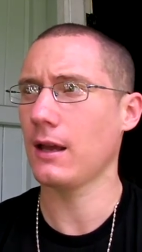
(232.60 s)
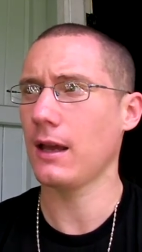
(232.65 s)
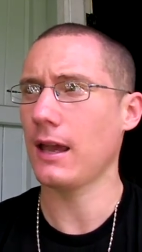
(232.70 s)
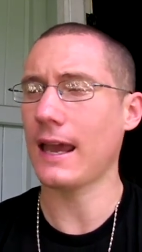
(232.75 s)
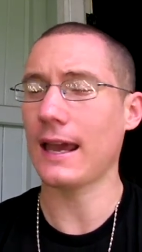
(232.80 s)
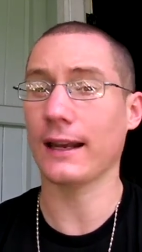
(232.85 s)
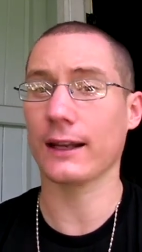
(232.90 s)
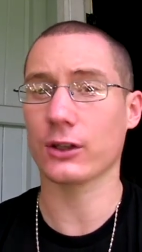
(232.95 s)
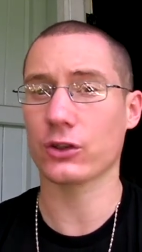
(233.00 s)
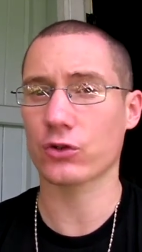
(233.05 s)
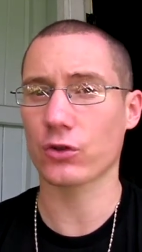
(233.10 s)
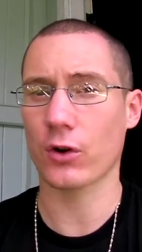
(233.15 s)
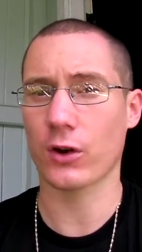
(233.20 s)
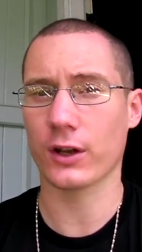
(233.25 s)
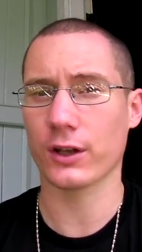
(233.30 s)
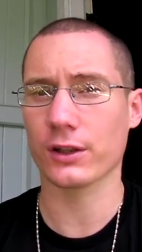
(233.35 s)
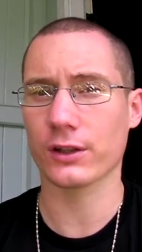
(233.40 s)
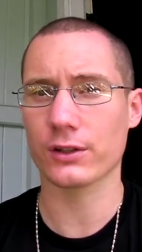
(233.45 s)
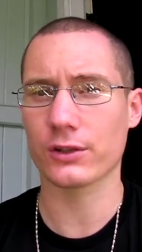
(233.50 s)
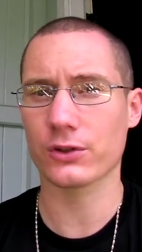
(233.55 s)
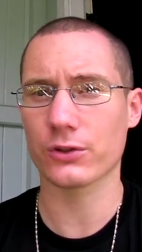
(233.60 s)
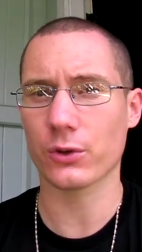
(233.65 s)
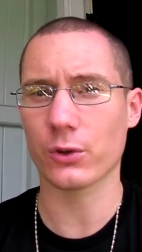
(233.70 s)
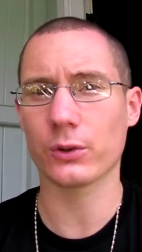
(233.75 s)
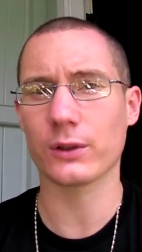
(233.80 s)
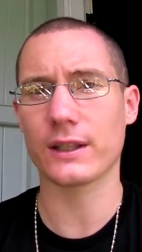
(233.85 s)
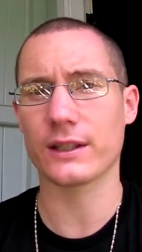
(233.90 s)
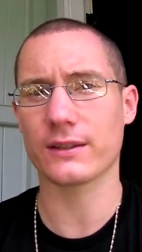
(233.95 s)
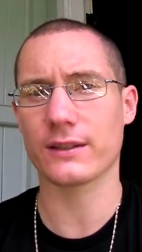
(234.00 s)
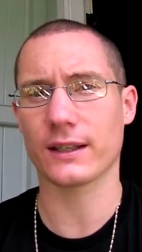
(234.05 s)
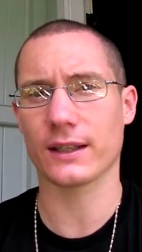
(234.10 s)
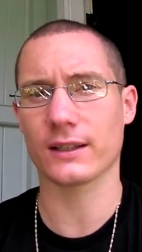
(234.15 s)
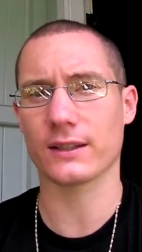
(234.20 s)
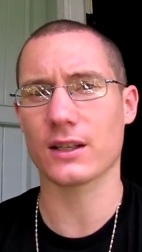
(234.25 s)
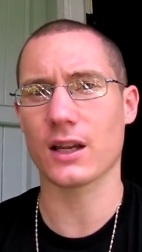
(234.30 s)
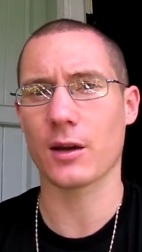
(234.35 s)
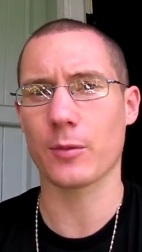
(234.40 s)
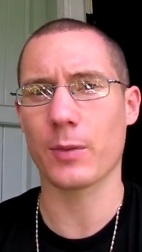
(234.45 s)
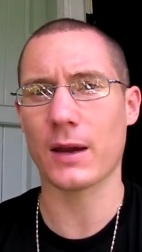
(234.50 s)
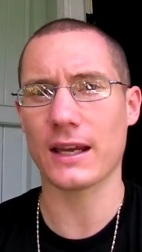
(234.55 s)
electronics, all these things
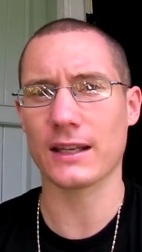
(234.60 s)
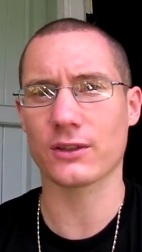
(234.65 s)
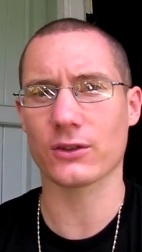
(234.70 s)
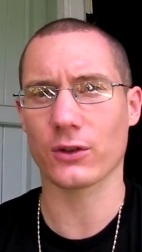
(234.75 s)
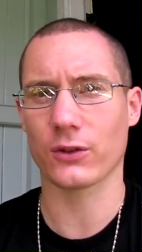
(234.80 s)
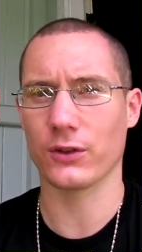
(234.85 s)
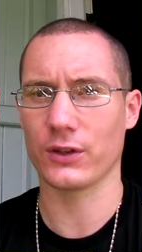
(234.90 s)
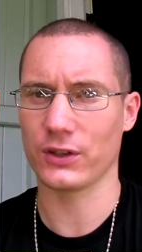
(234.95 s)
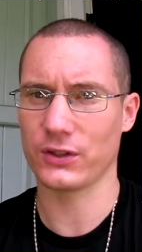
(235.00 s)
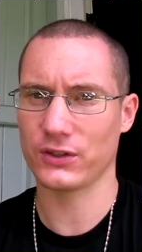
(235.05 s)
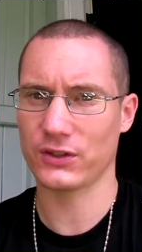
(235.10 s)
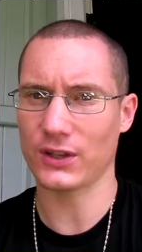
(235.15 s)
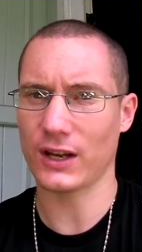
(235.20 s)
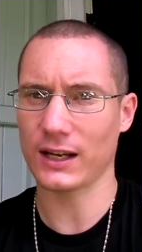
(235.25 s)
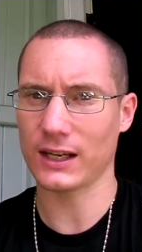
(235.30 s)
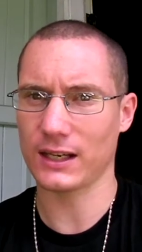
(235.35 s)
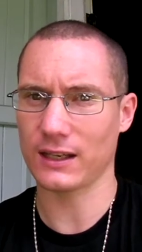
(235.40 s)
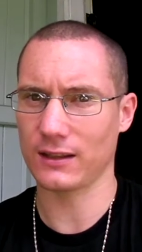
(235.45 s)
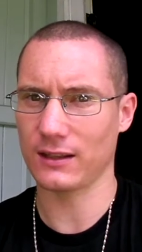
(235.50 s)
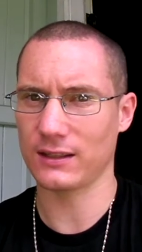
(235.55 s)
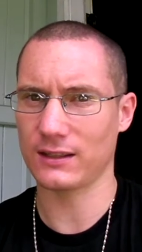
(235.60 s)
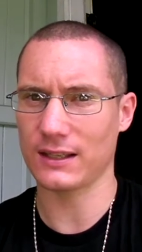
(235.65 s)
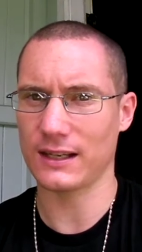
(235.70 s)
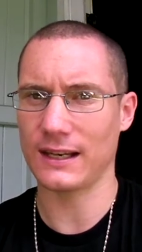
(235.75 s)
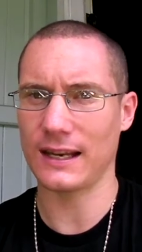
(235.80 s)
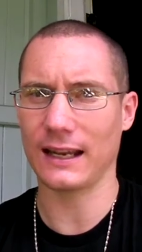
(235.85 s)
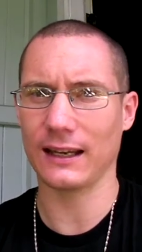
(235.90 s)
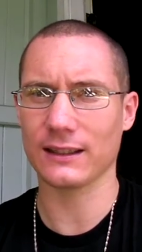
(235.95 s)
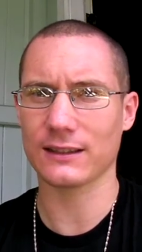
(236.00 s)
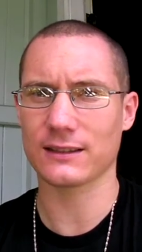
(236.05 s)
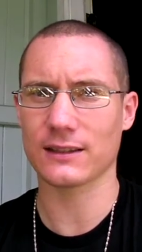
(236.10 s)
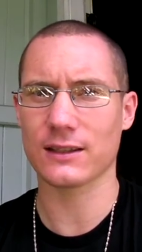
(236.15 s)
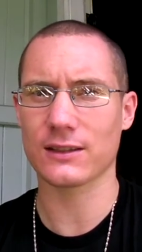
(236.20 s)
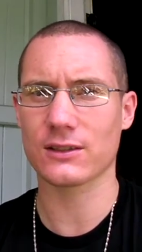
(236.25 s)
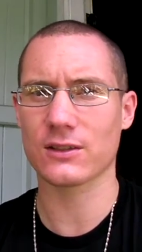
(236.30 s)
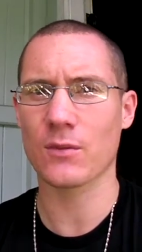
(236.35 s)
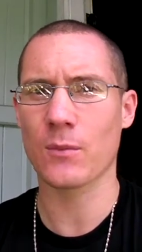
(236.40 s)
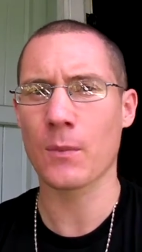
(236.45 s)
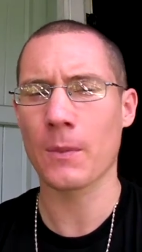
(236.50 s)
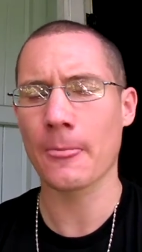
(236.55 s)
are based on this Sankhya, this
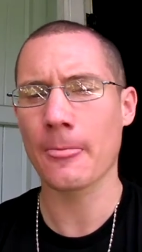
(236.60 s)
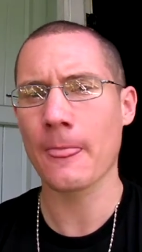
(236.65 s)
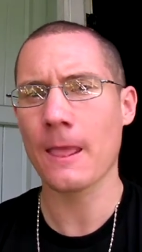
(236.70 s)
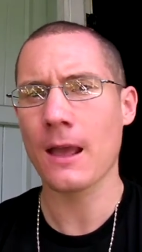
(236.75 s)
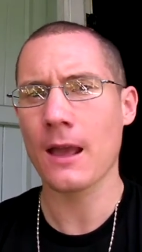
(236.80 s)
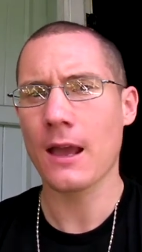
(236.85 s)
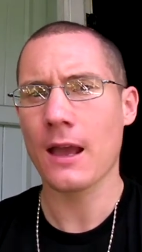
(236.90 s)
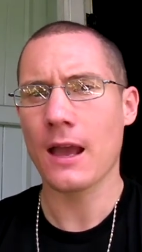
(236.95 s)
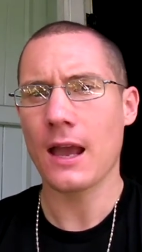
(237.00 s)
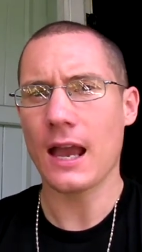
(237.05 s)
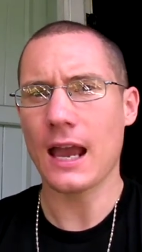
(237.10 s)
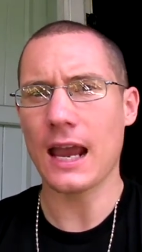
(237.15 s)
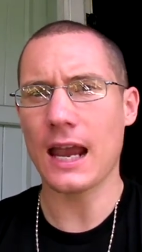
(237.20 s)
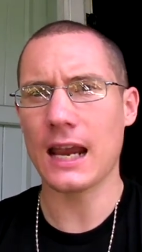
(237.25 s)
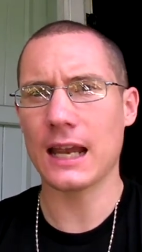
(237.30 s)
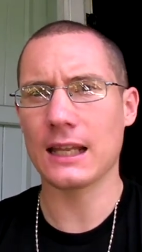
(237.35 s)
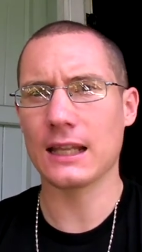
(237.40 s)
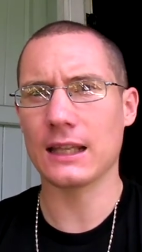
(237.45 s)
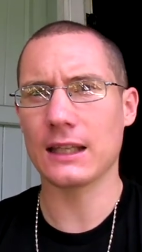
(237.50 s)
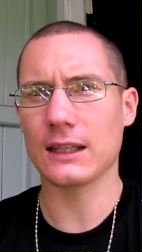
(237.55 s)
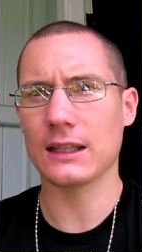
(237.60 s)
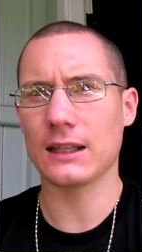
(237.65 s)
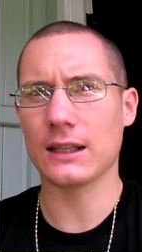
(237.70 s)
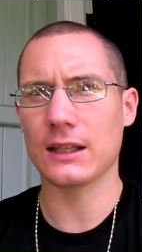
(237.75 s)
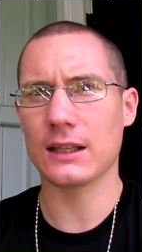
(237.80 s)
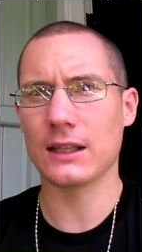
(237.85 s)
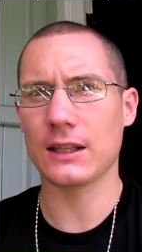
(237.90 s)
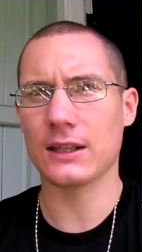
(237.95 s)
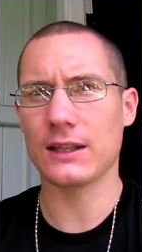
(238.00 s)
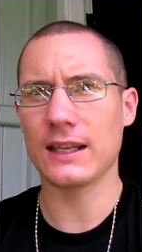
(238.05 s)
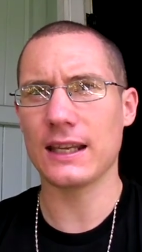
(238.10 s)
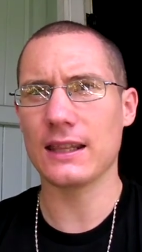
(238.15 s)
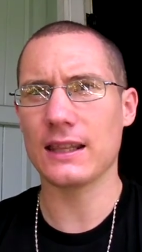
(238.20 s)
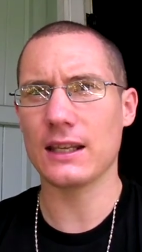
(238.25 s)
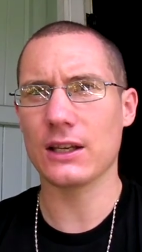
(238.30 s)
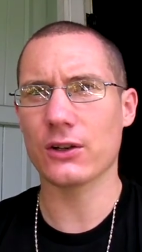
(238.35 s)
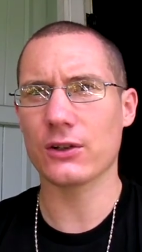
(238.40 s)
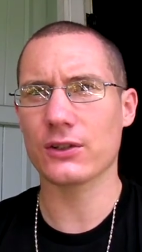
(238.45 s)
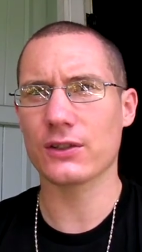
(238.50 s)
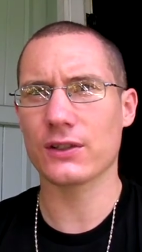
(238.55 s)
analysis. And then
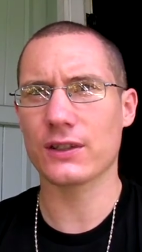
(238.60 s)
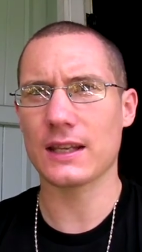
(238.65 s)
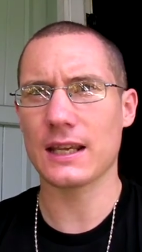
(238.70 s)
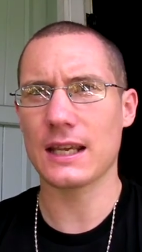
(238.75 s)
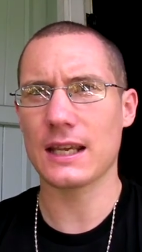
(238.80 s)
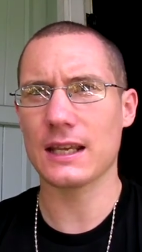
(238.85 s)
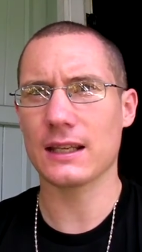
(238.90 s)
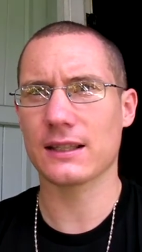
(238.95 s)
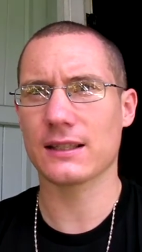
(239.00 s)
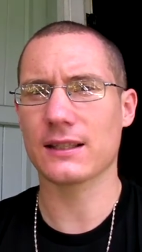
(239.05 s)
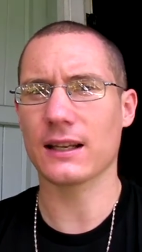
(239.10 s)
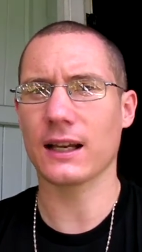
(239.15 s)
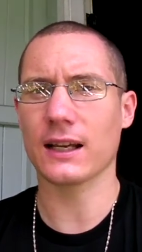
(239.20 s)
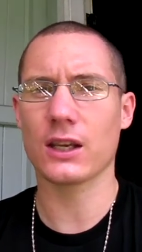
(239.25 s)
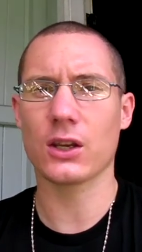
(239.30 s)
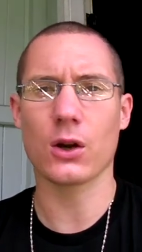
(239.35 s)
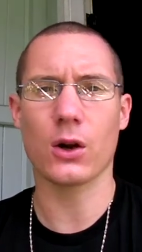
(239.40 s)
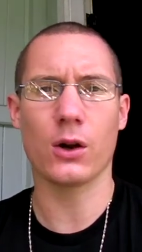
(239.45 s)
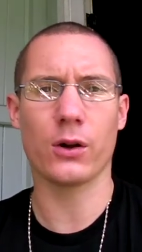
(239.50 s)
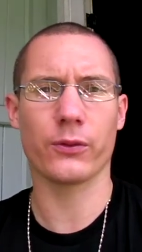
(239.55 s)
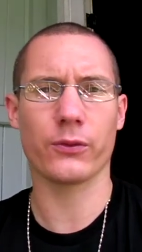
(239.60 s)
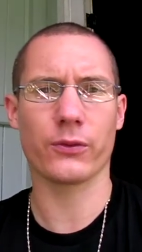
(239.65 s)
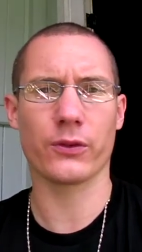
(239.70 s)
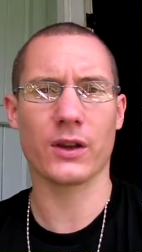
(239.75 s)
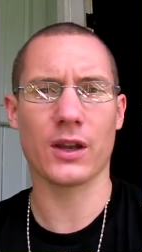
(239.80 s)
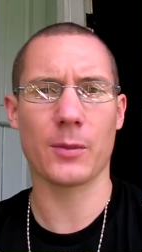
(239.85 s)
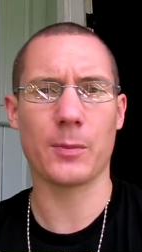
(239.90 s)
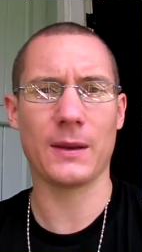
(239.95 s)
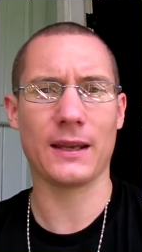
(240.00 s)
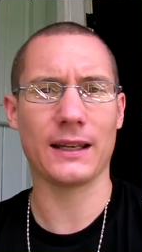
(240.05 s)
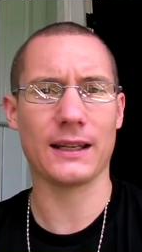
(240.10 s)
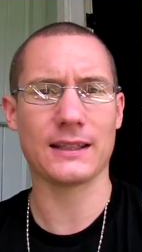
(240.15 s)
there's the Sankhya of Kapila